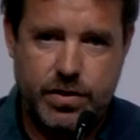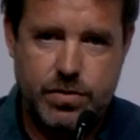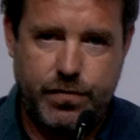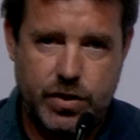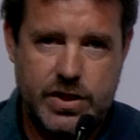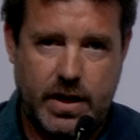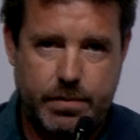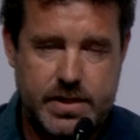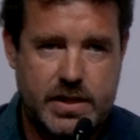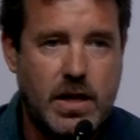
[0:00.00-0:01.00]
for these
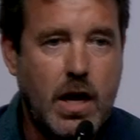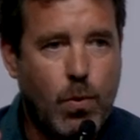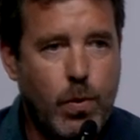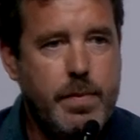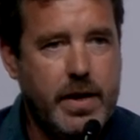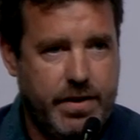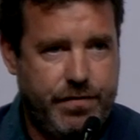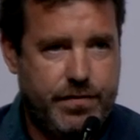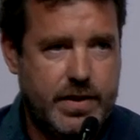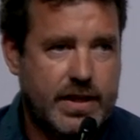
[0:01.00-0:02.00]
services. We believe
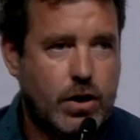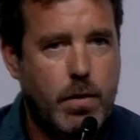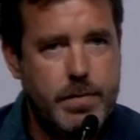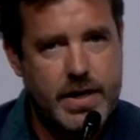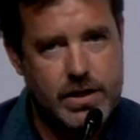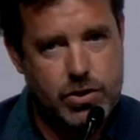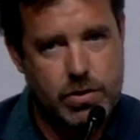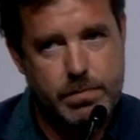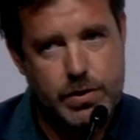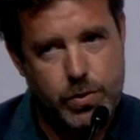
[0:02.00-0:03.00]
that the combination
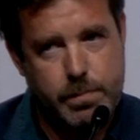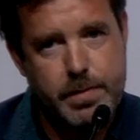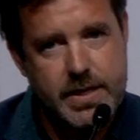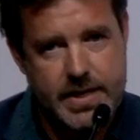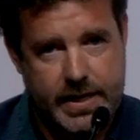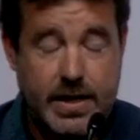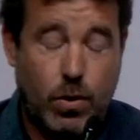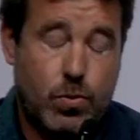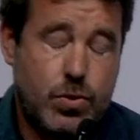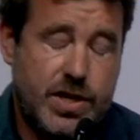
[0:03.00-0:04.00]
between big data, or
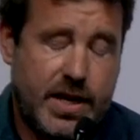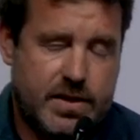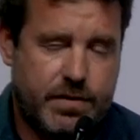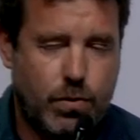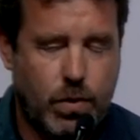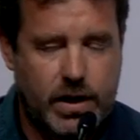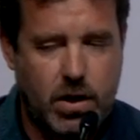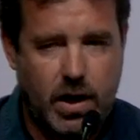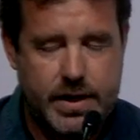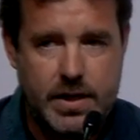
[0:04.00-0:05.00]
good data if you want to
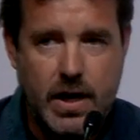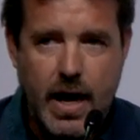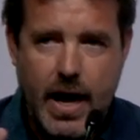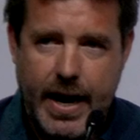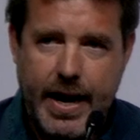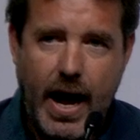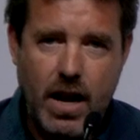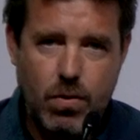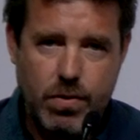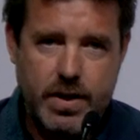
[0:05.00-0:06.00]
call it, and
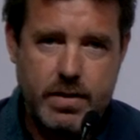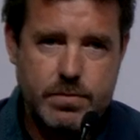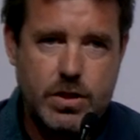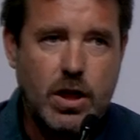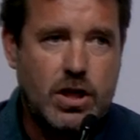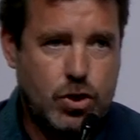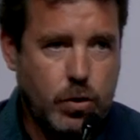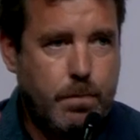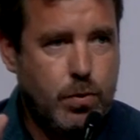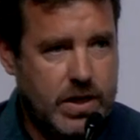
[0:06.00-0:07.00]
algorithms should
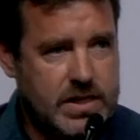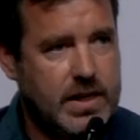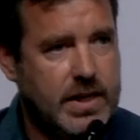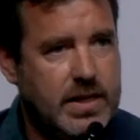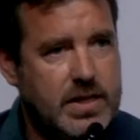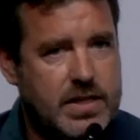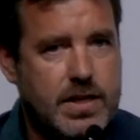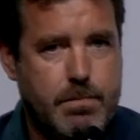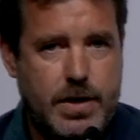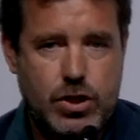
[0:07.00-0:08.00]
put us in this
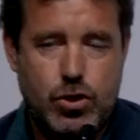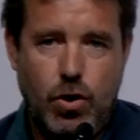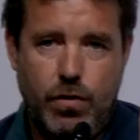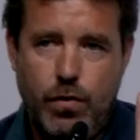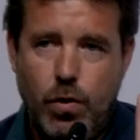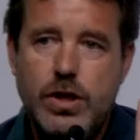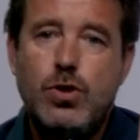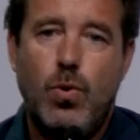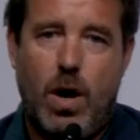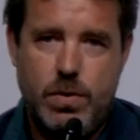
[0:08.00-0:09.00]
dimension of going
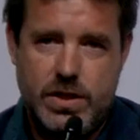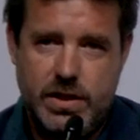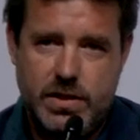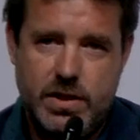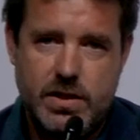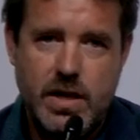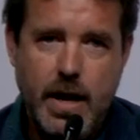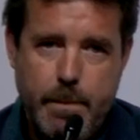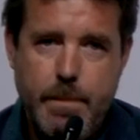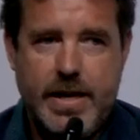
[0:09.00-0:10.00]
to our citizens
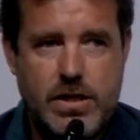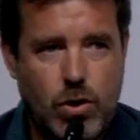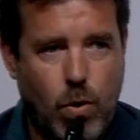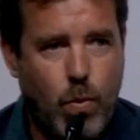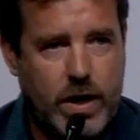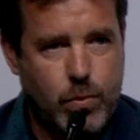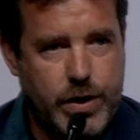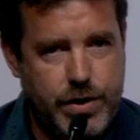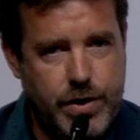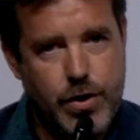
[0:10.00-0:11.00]
based on what we
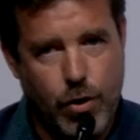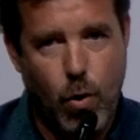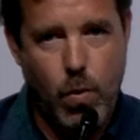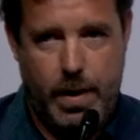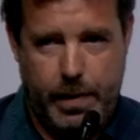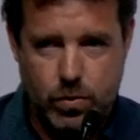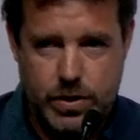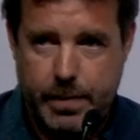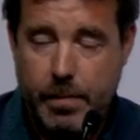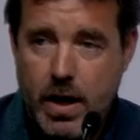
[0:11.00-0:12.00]
know about
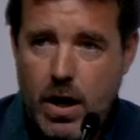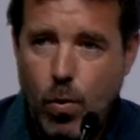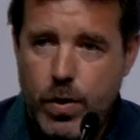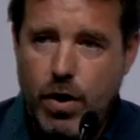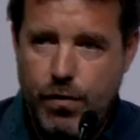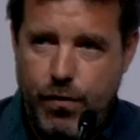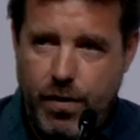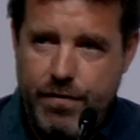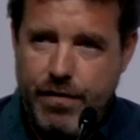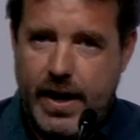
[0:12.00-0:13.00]
them. We know for
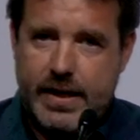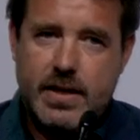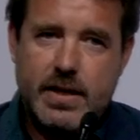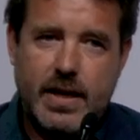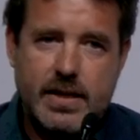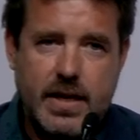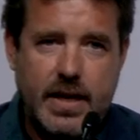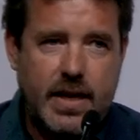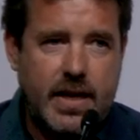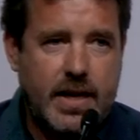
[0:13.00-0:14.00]
a fact that
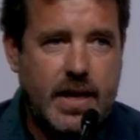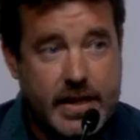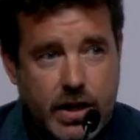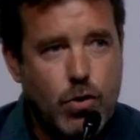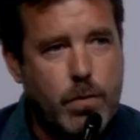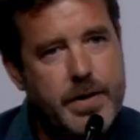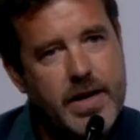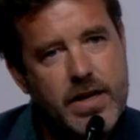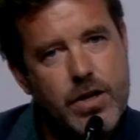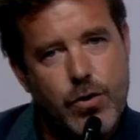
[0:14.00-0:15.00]
uh, at the
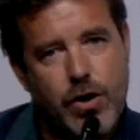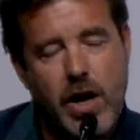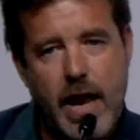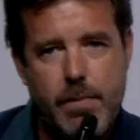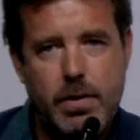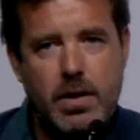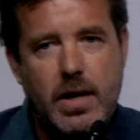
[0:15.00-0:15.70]
European Union level,